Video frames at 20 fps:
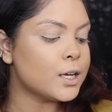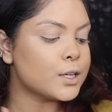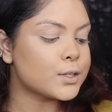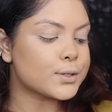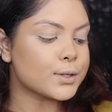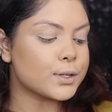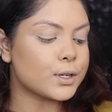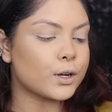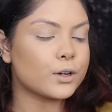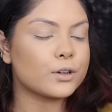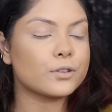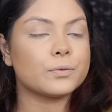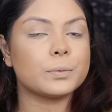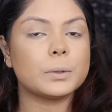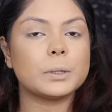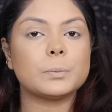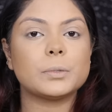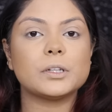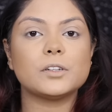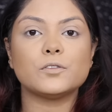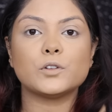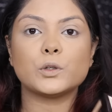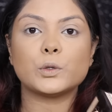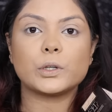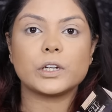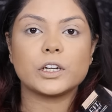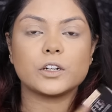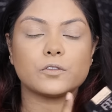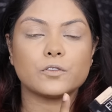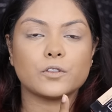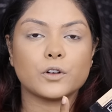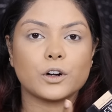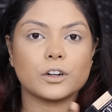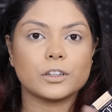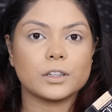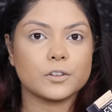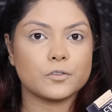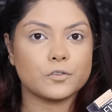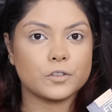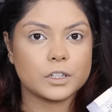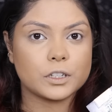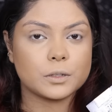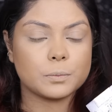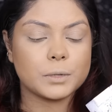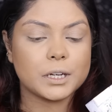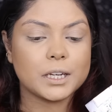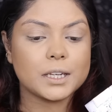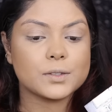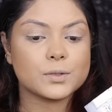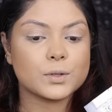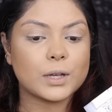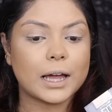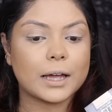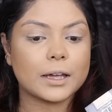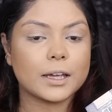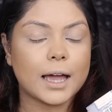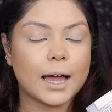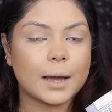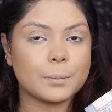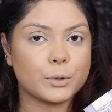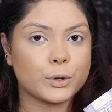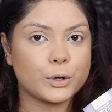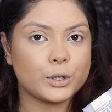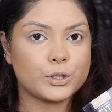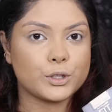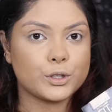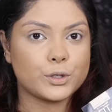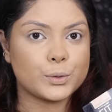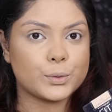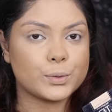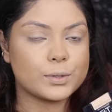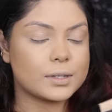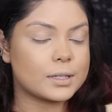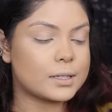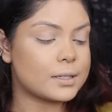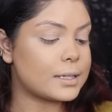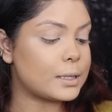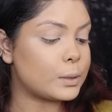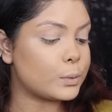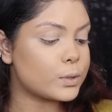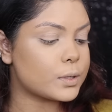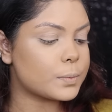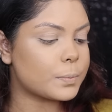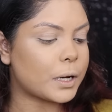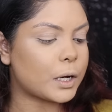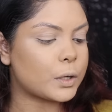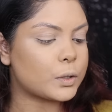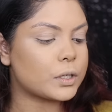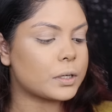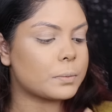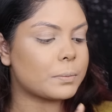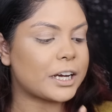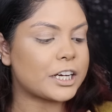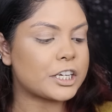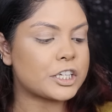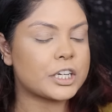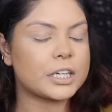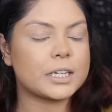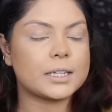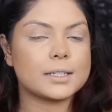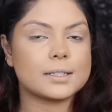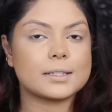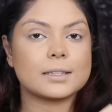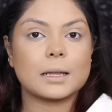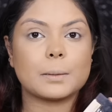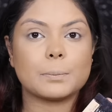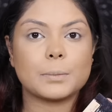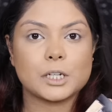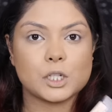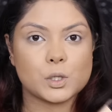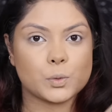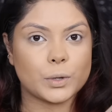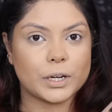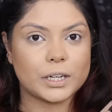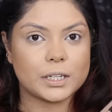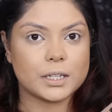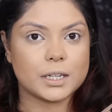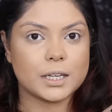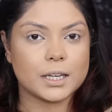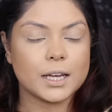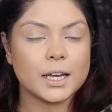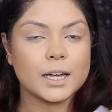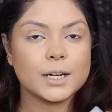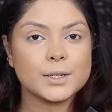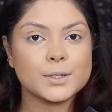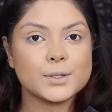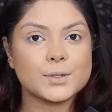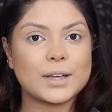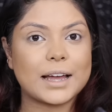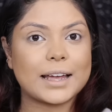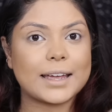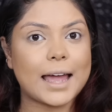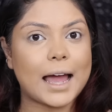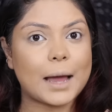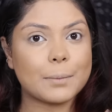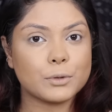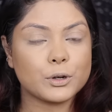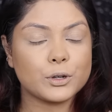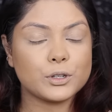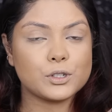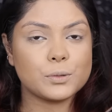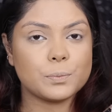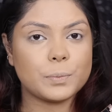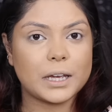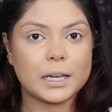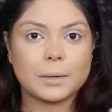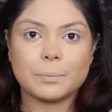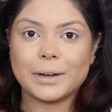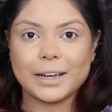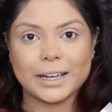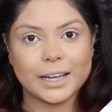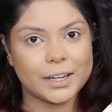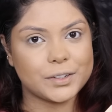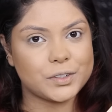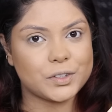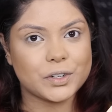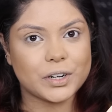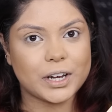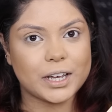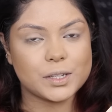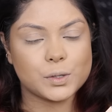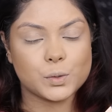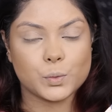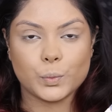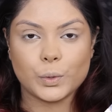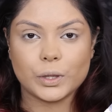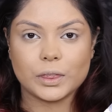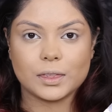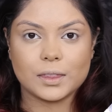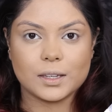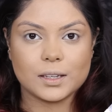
So a lot of people voted for the Fit Me, so I am going to use this loose powder. My shade is number 20. So I am going to bake my under eyes with